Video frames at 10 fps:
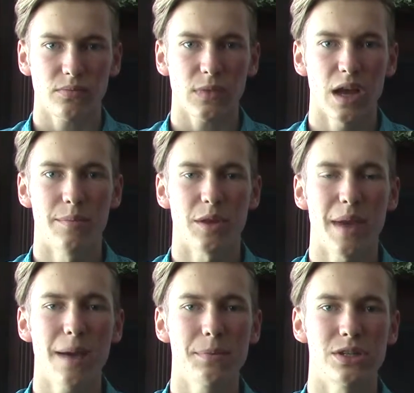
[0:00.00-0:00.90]
the
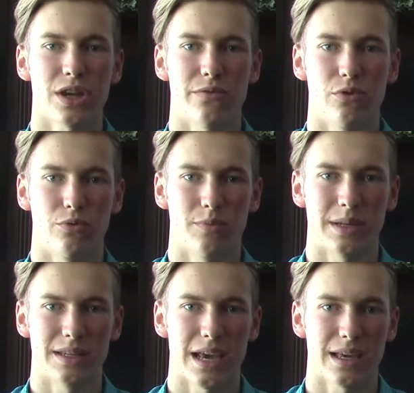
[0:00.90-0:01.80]
map in general will
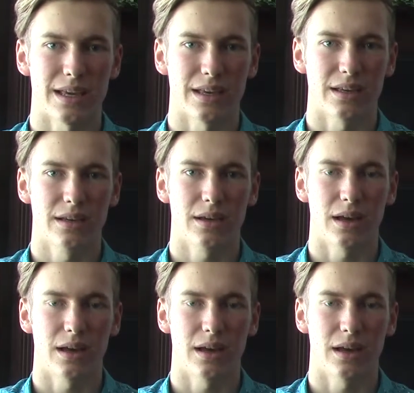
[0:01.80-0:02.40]
be taking